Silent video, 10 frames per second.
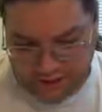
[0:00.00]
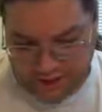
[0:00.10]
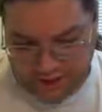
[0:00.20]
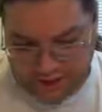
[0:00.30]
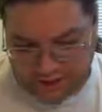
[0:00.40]

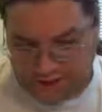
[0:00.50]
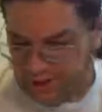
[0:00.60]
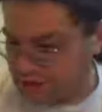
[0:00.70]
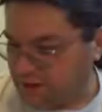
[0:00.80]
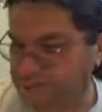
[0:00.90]
And it uh, looks
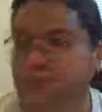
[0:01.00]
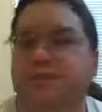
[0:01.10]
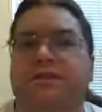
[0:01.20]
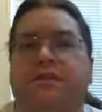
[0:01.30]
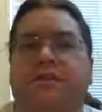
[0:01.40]
like something
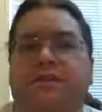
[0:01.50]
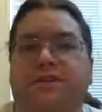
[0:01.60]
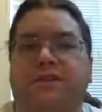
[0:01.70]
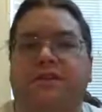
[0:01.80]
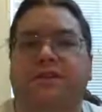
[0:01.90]
that's
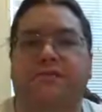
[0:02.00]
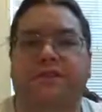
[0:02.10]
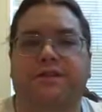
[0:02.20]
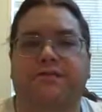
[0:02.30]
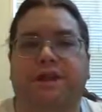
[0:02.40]
either going to
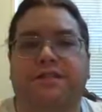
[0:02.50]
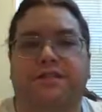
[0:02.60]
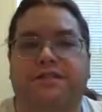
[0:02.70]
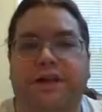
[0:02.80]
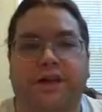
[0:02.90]
be just a
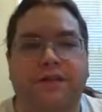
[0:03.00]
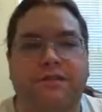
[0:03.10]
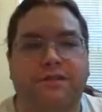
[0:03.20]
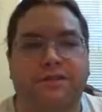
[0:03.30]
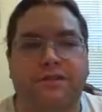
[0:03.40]
passing fad
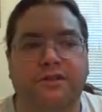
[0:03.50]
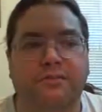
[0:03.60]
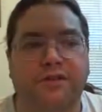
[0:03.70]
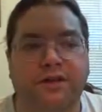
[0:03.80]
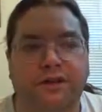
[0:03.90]
or it's going to
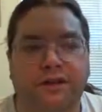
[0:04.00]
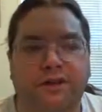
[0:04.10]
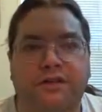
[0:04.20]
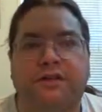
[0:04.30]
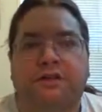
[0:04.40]
be
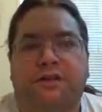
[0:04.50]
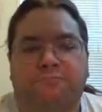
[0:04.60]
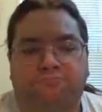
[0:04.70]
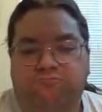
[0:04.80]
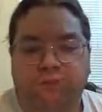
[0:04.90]

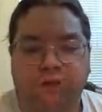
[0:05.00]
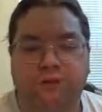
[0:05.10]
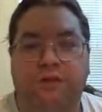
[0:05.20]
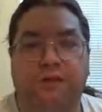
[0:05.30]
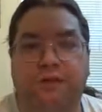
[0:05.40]
you know,
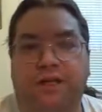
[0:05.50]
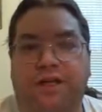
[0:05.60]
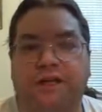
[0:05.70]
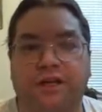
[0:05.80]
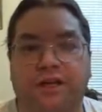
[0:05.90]
something's going to
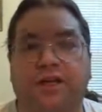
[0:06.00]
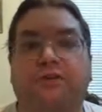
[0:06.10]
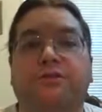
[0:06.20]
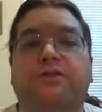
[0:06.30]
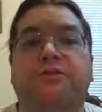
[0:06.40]
catch on. I
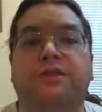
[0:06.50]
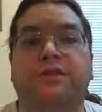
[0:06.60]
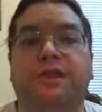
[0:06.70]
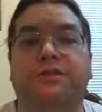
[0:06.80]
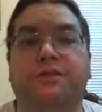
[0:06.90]
don't know, but it's
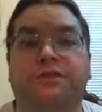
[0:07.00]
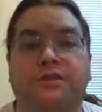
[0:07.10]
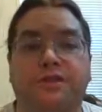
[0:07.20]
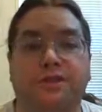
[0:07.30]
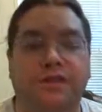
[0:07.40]
kind of
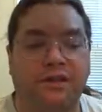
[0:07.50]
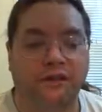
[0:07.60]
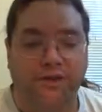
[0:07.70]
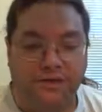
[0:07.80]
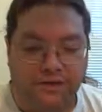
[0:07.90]
interesting.
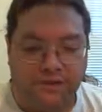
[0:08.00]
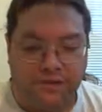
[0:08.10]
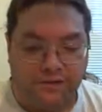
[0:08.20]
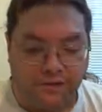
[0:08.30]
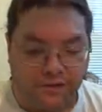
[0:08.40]

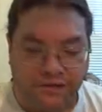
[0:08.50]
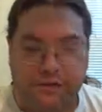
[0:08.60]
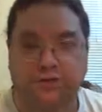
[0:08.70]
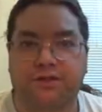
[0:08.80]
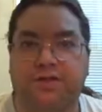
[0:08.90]
It's really going to
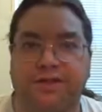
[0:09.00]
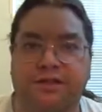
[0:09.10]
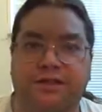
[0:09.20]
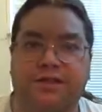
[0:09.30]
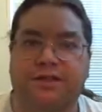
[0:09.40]
be interesting.
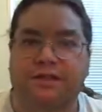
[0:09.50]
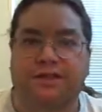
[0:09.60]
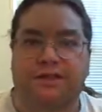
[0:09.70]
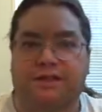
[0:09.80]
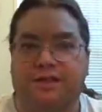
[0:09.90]
It's
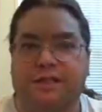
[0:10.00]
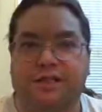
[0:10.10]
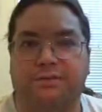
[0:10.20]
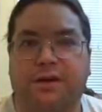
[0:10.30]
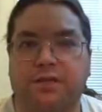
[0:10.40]
so they say
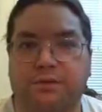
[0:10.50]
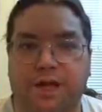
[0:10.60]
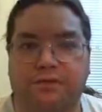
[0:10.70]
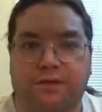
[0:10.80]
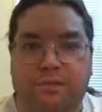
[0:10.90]
it's possible
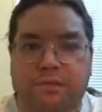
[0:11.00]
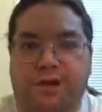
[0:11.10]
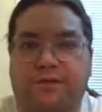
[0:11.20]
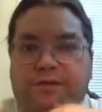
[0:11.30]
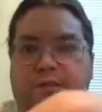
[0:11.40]
to have it a,
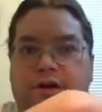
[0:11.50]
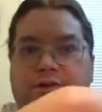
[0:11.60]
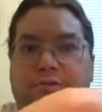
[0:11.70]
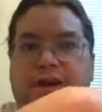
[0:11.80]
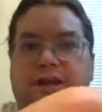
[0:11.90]

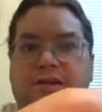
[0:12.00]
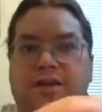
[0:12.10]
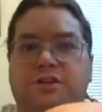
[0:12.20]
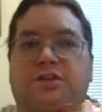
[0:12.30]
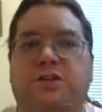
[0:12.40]
a, a band on
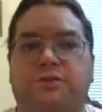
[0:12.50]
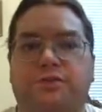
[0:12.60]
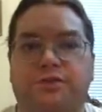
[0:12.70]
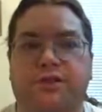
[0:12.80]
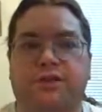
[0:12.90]
each arm,
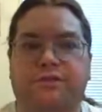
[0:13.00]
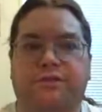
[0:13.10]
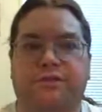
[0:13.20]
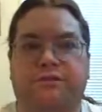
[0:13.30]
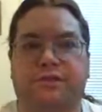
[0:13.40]
so you could
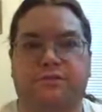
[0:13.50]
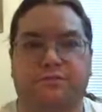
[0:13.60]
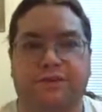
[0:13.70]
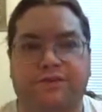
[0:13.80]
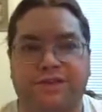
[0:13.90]

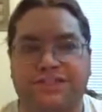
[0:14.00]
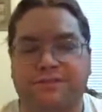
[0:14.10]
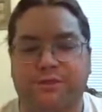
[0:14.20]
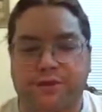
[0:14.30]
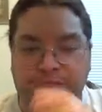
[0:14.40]
feasibly,
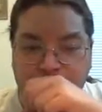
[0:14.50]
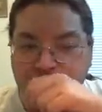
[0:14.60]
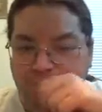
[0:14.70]
feasibly